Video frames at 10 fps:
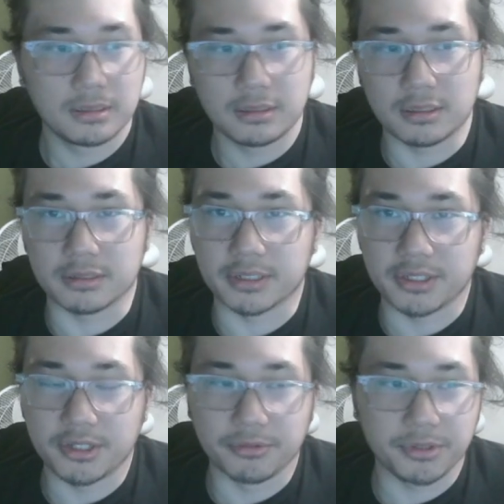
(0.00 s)

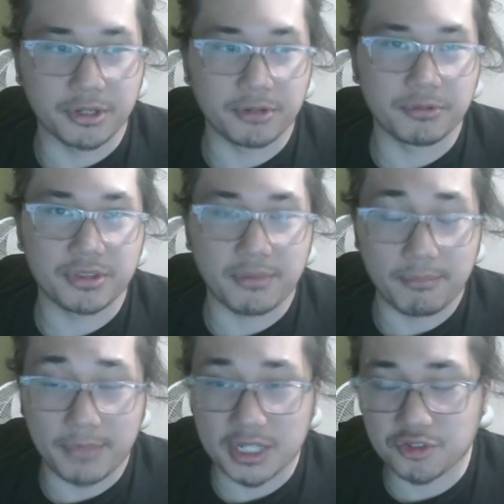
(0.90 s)
Alright, here we are with
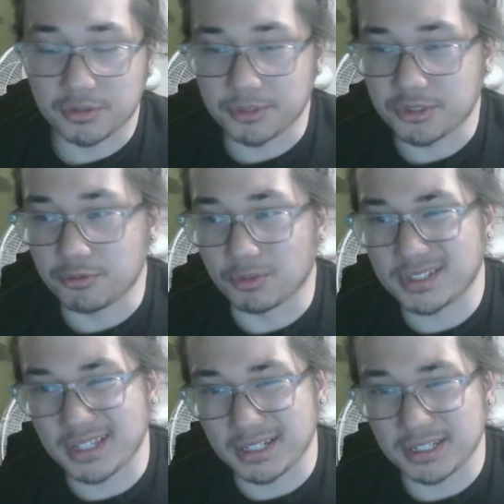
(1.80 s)
match number 2,
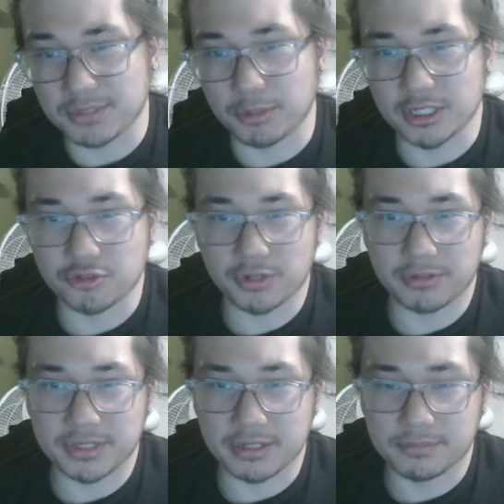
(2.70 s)
once again against Branded
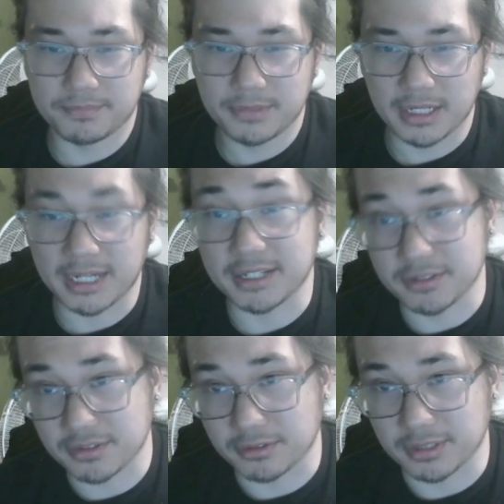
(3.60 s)
Dracotail. I
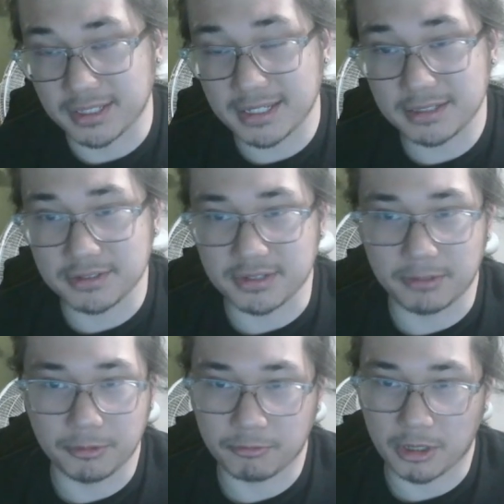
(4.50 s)
get to start again because
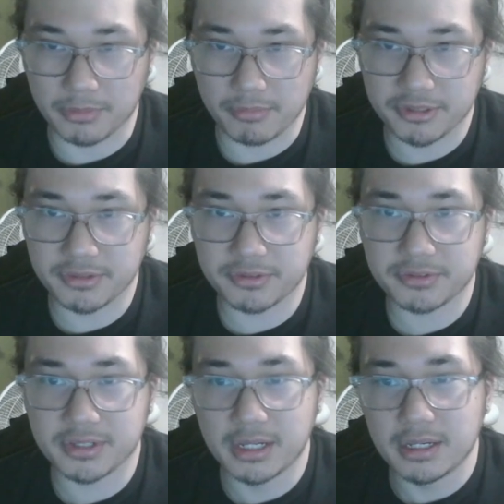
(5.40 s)
I won rock, paper,
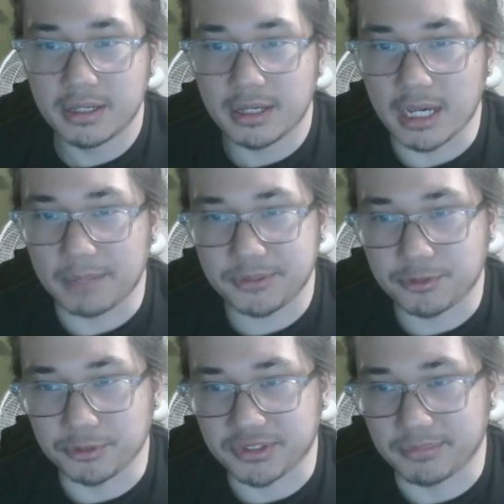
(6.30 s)
scissors.
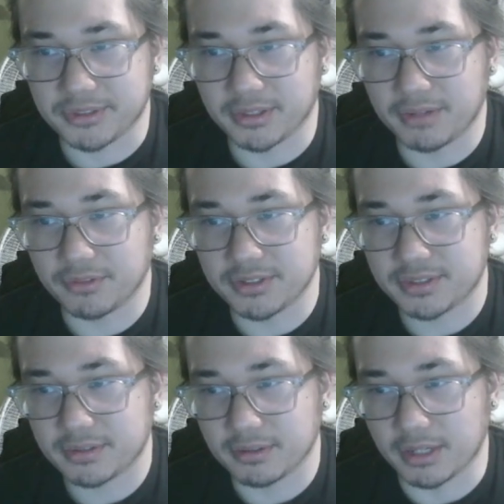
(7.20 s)
Apiskool summons
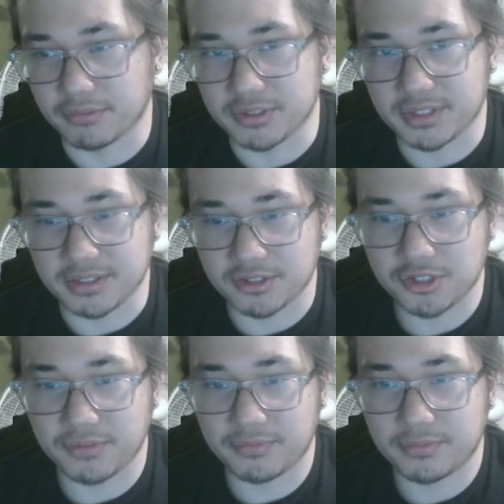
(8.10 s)
Lifeless. Lifeless sends
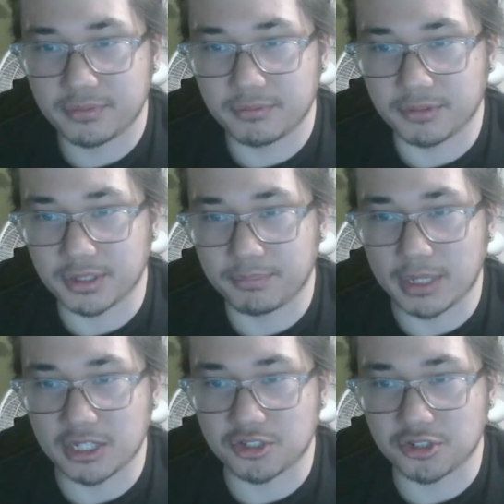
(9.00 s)
Shift. We're going to
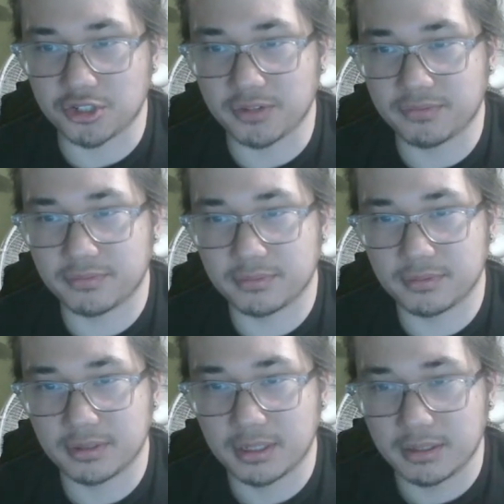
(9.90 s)
banish the Shift.
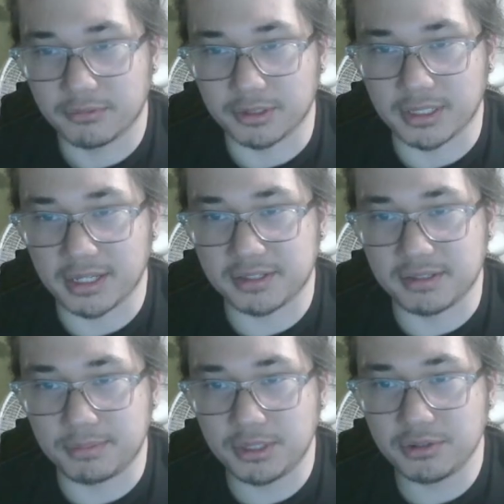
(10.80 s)
We're going to
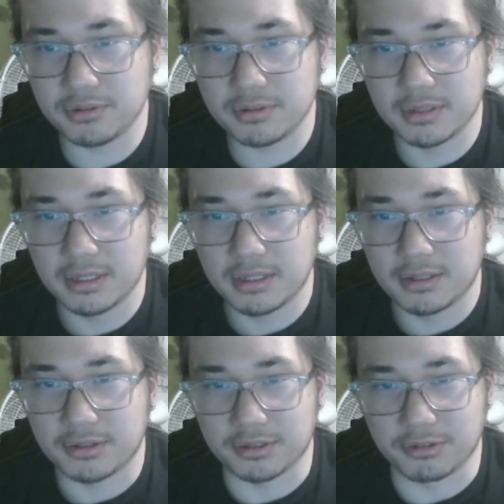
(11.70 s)
exceed here.
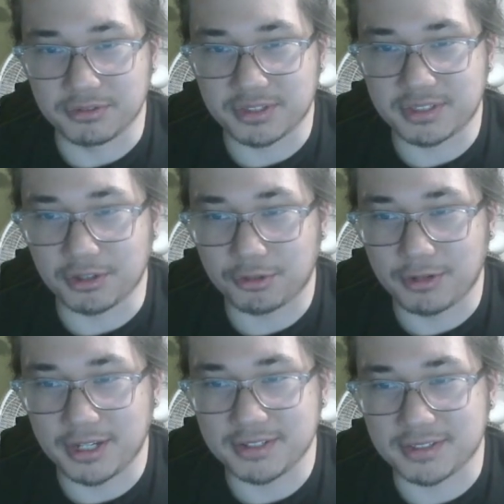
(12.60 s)
We're going to go in Stealth
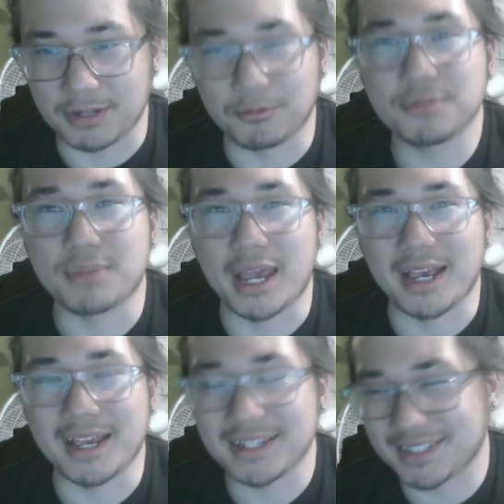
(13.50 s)
Kragan, set 1
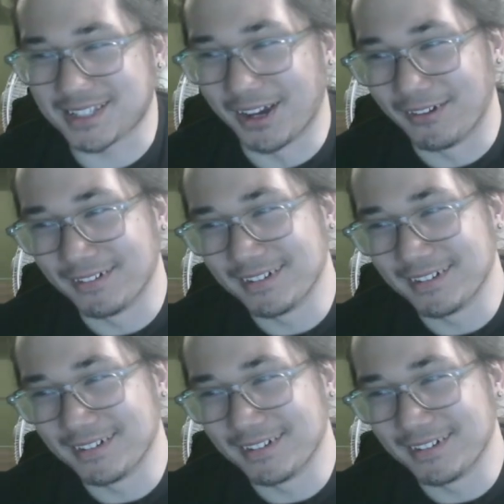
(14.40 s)
pass. So,